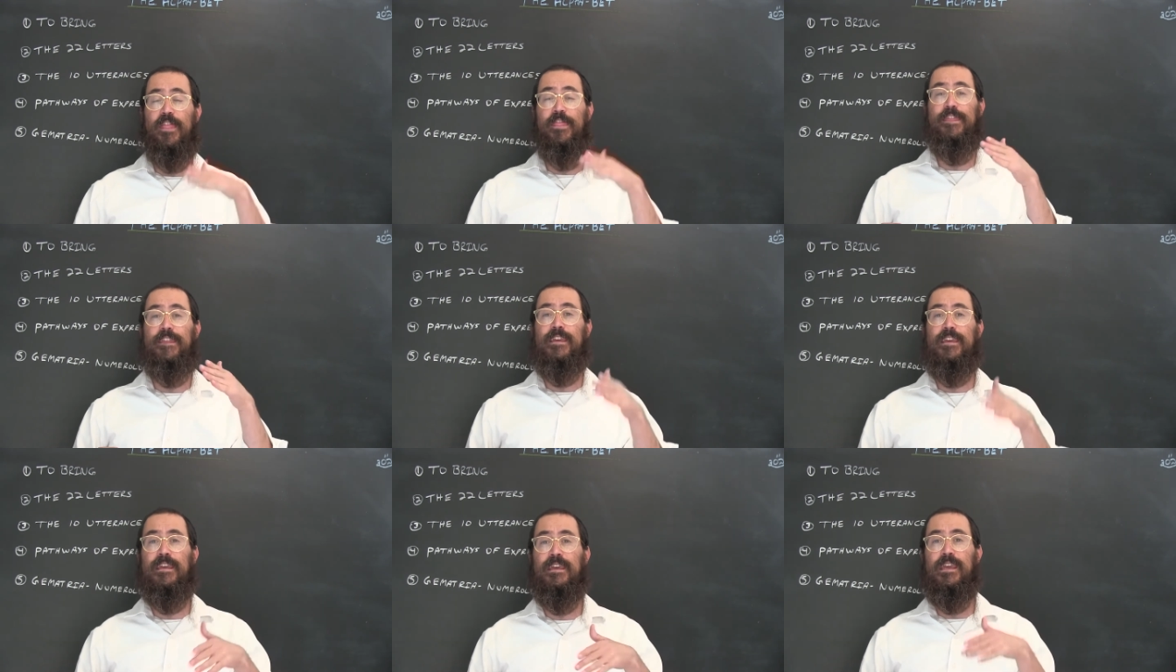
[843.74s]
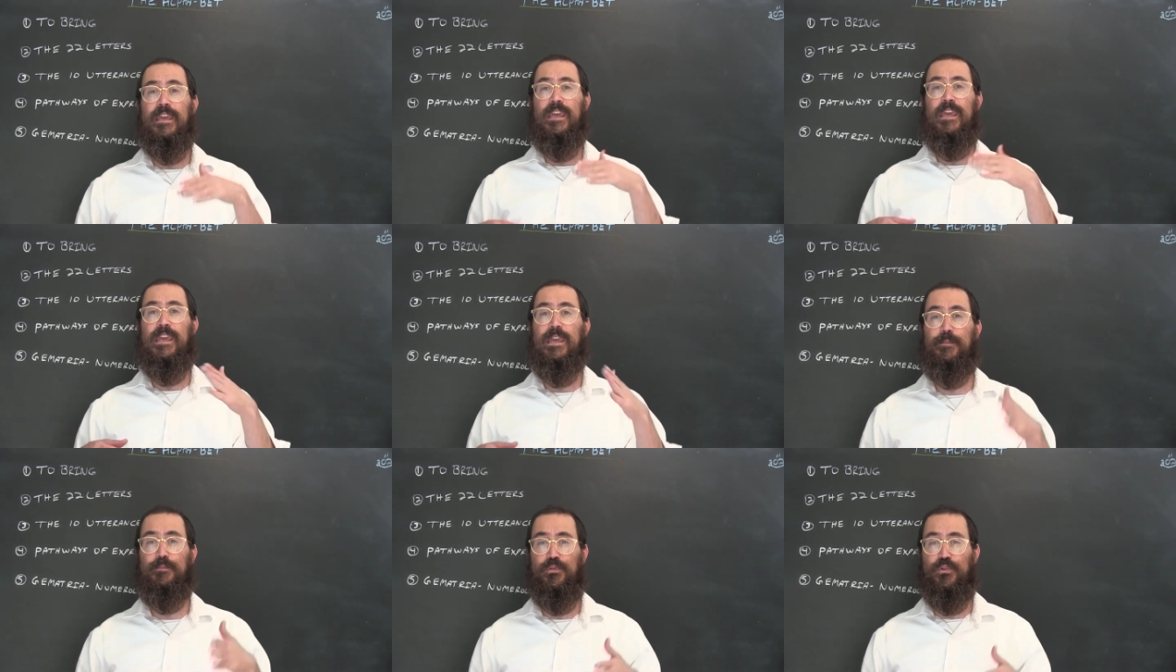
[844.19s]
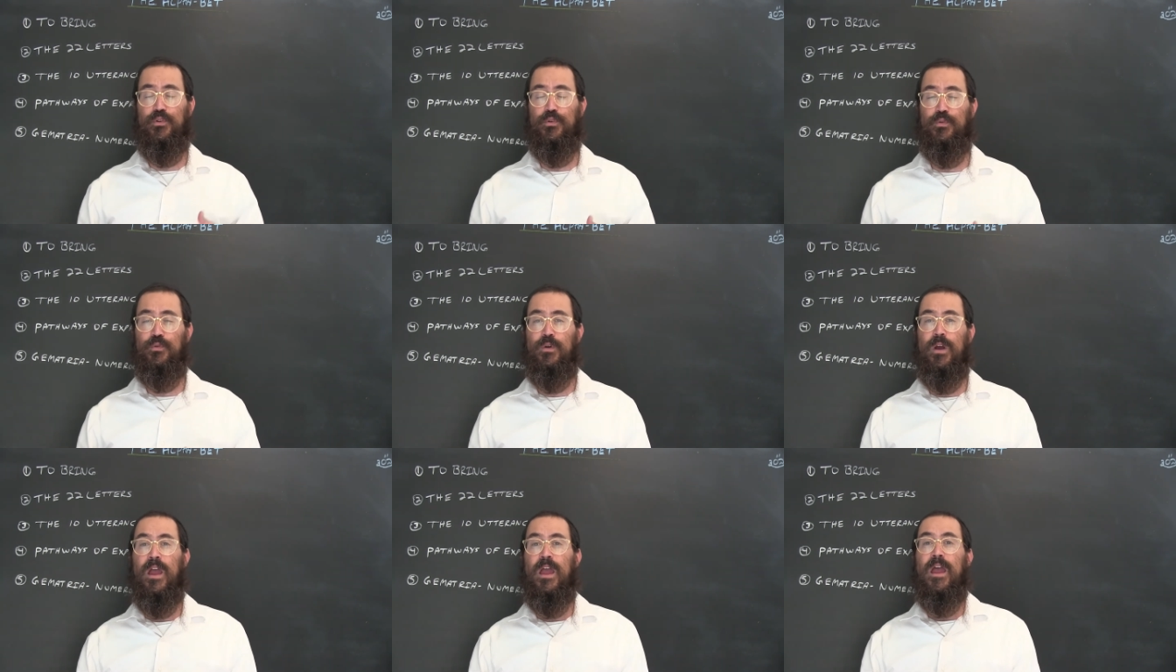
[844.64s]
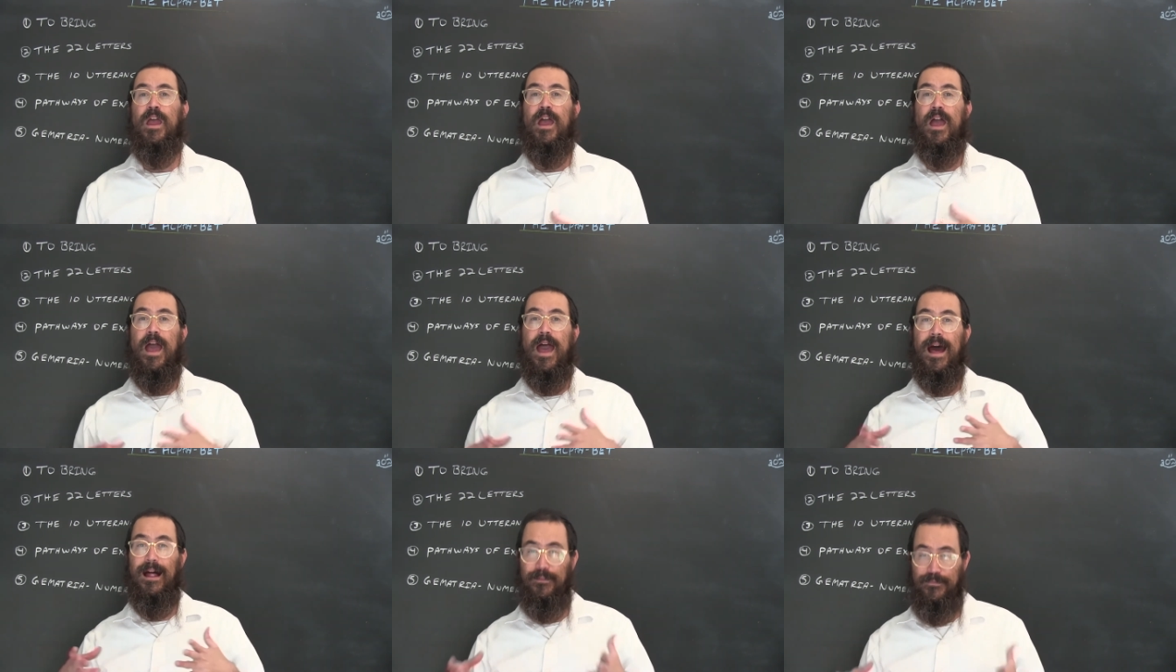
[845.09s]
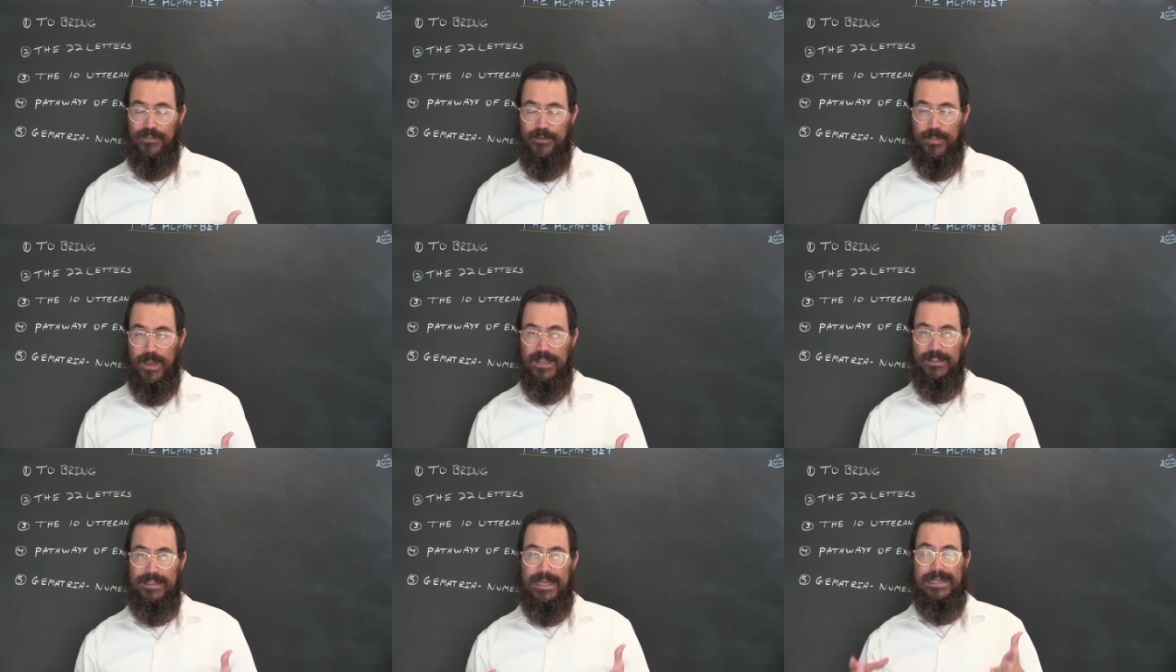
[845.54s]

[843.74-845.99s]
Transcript: the Hebrew alphabet.